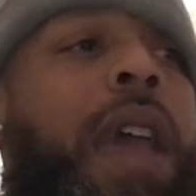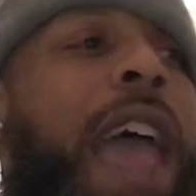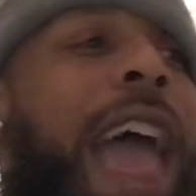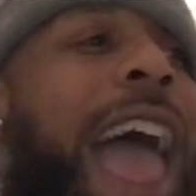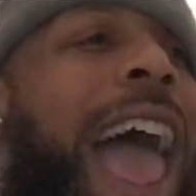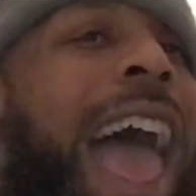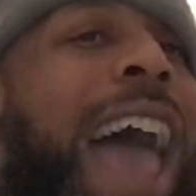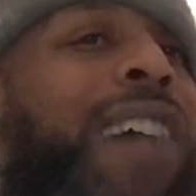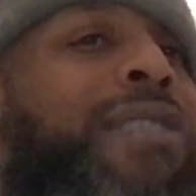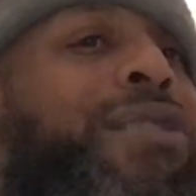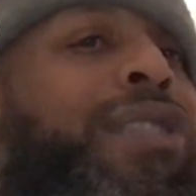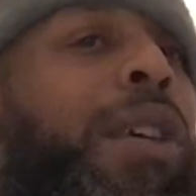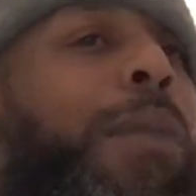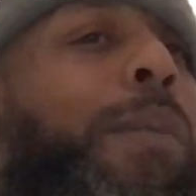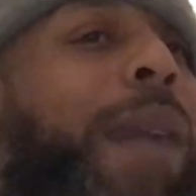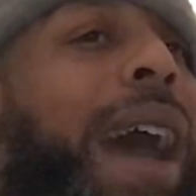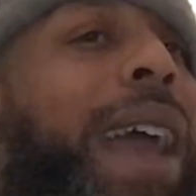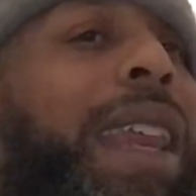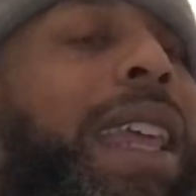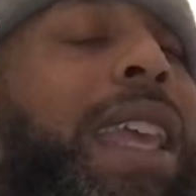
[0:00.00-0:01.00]
have
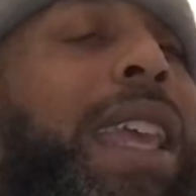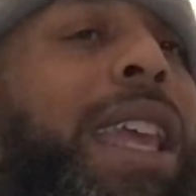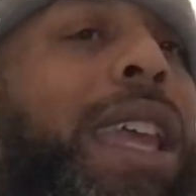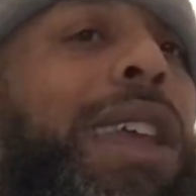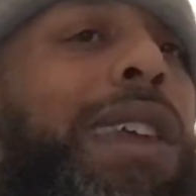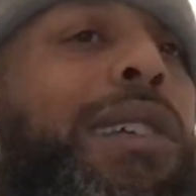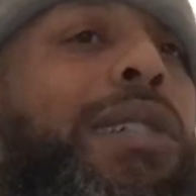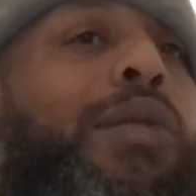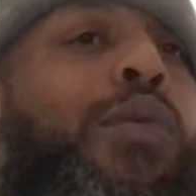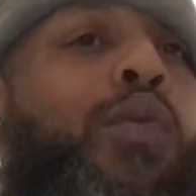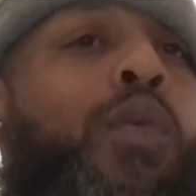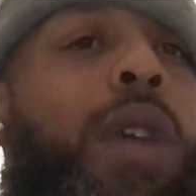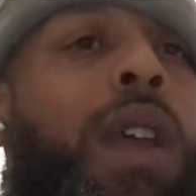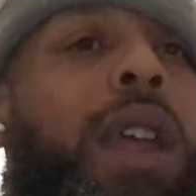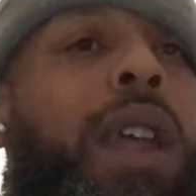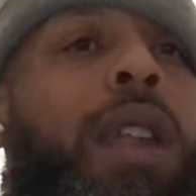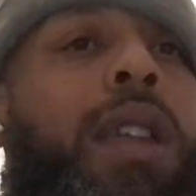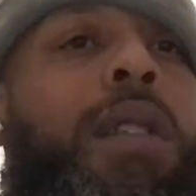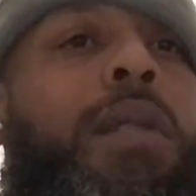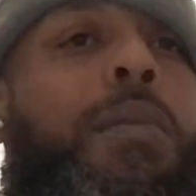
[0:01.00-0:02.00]
somebody here
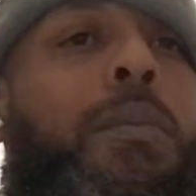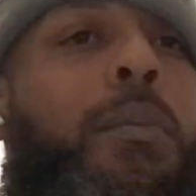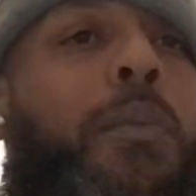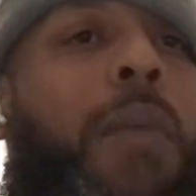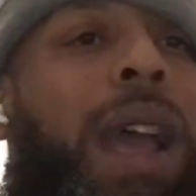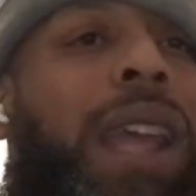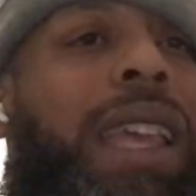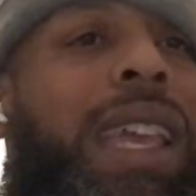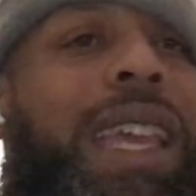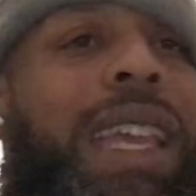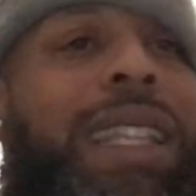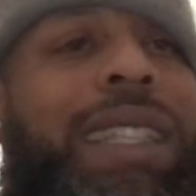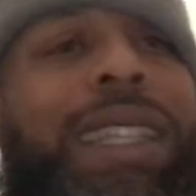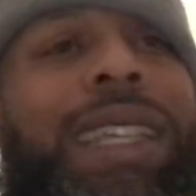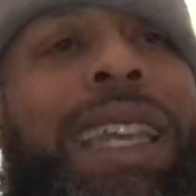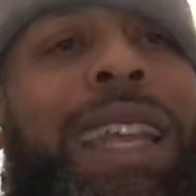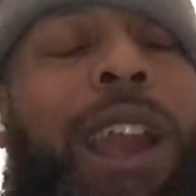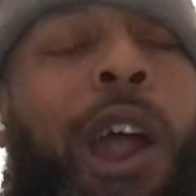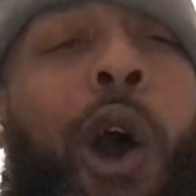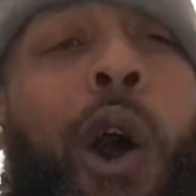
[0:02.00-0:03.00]
when my kids
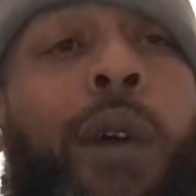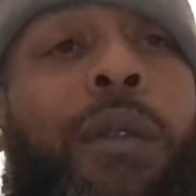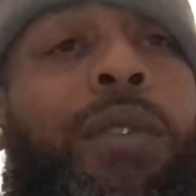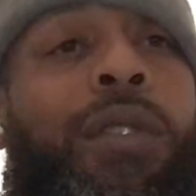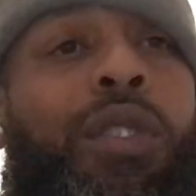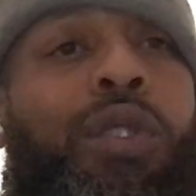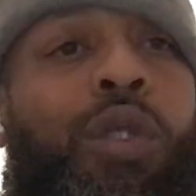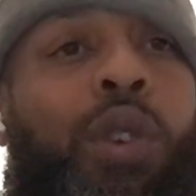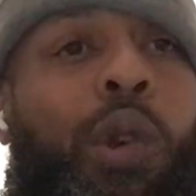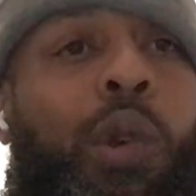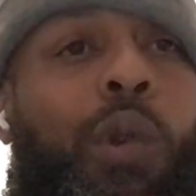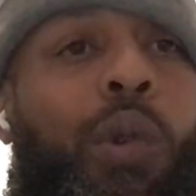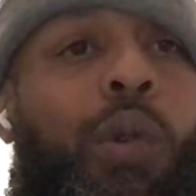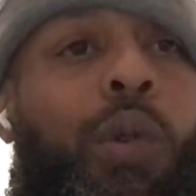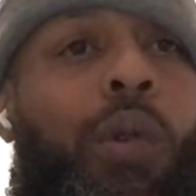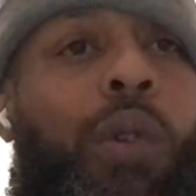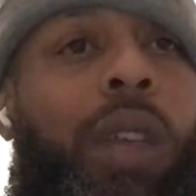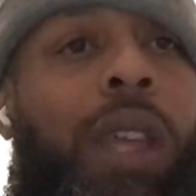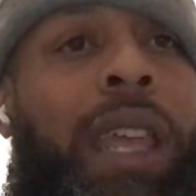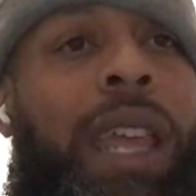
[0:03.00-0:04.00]
get off of school,
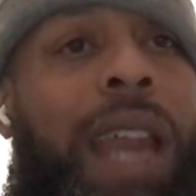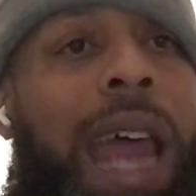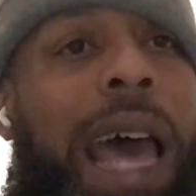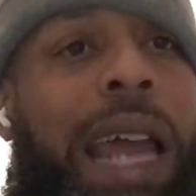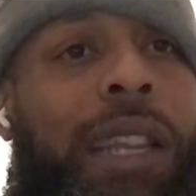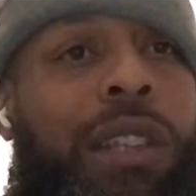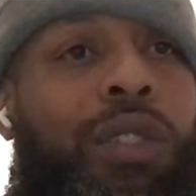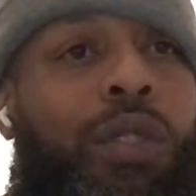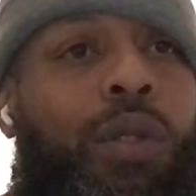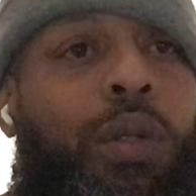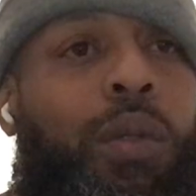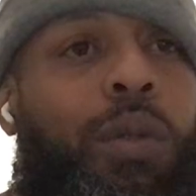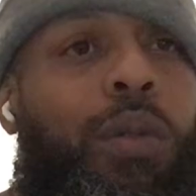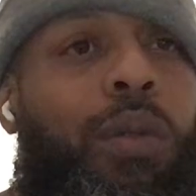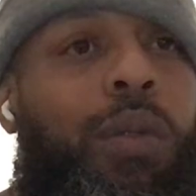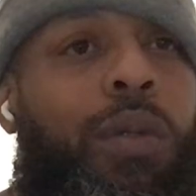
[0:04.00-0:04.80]
get out of school,